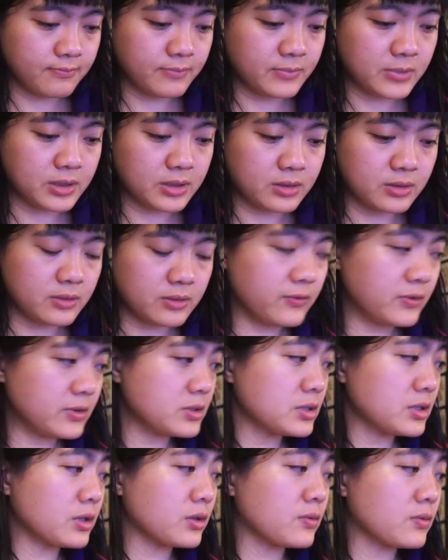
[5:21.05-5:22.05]
and
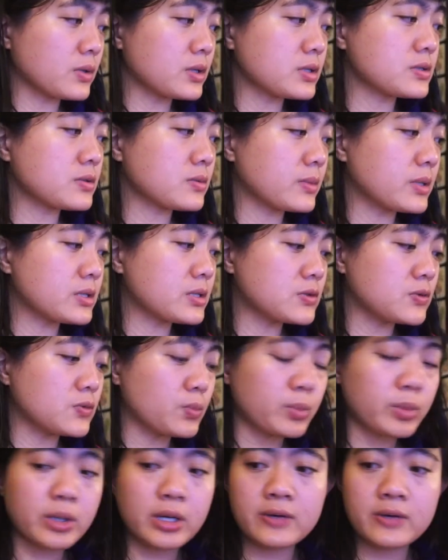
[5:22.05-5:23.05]
finishing the rest of my
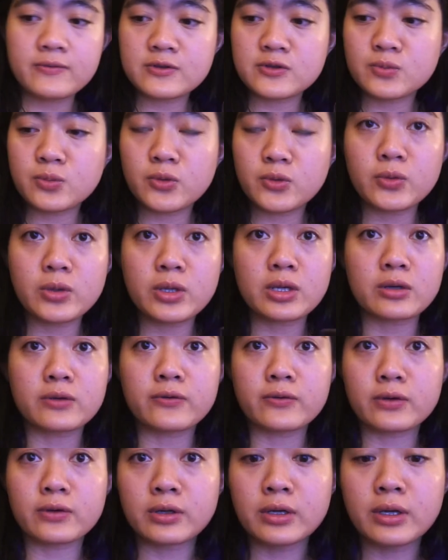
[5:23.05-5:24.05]
soup. I have a spoon here
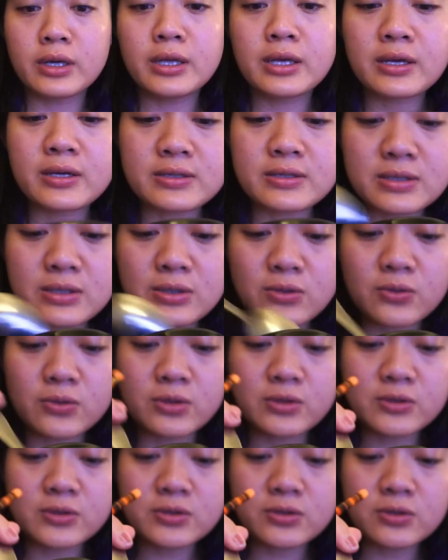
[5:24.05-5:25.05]
for because the
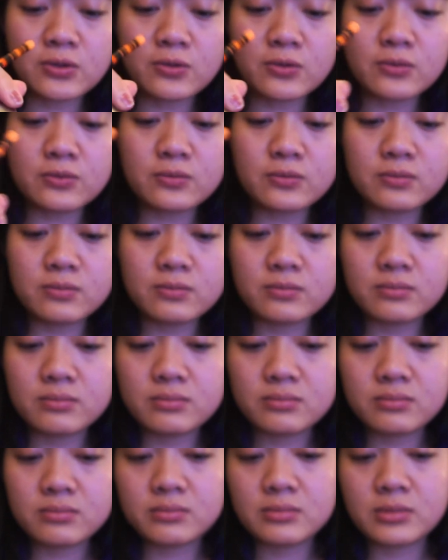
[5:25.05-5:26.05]
noodles go
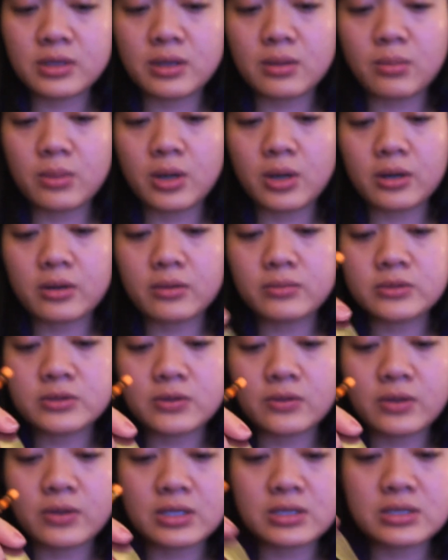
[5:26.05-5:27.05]
at the bottom,
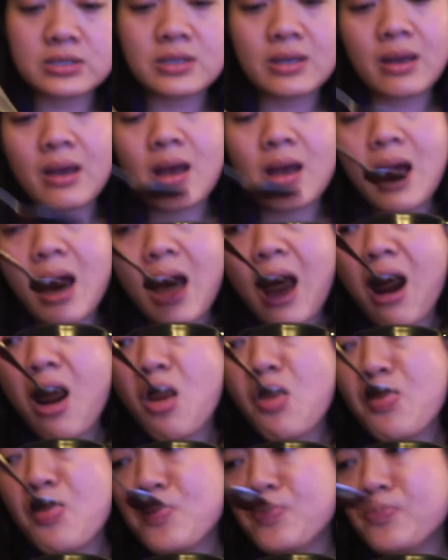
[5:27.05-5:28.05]
so that's
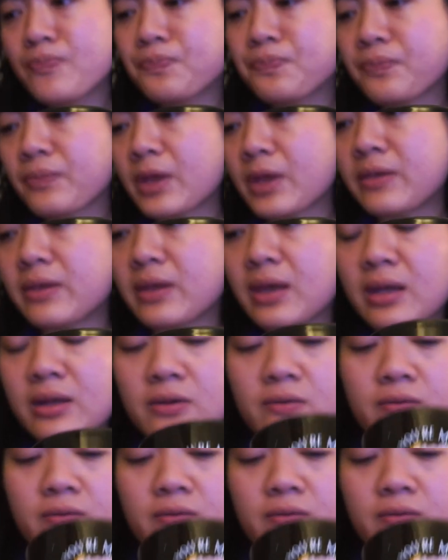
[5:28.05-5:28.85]
the end